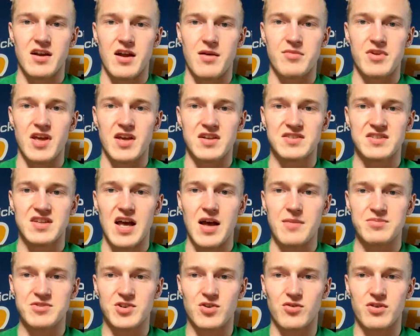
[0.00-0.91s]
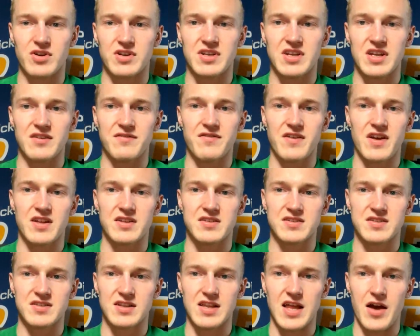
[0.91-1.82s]
their NBA's top scoring
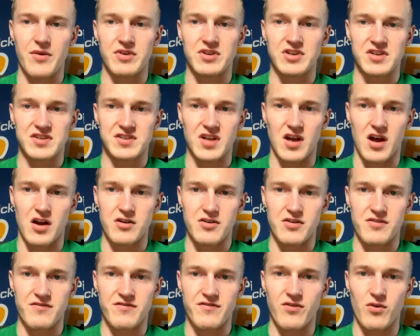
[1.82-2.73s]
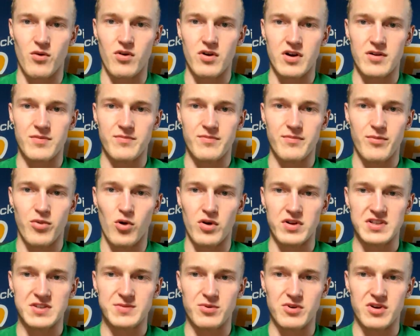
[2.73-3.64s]
defense allowing just 104
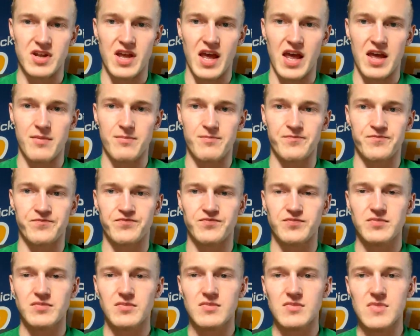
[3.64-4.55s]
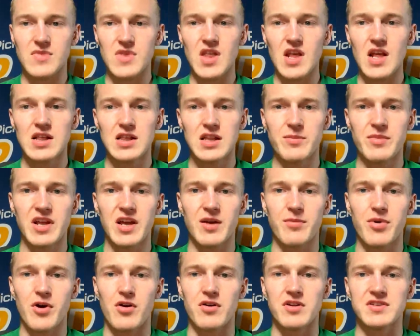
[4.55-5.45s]
points per game, limiting
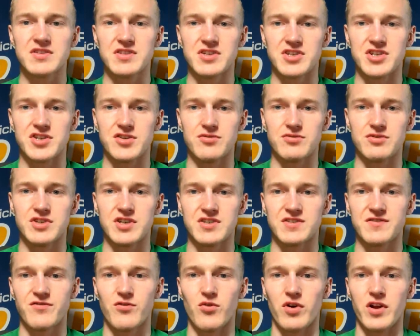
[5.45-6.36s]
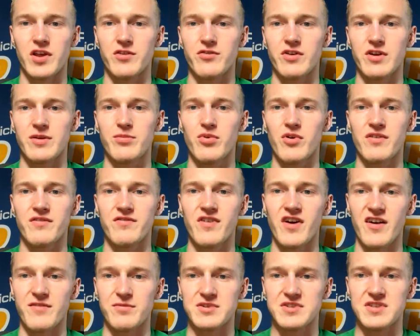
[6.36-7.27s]
opponents to shoot just
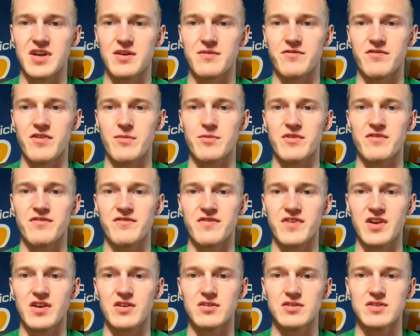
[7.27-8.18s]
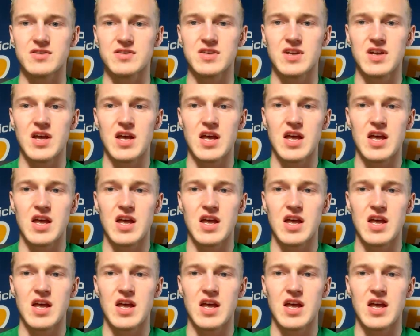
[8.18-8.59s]
43.5% from the field.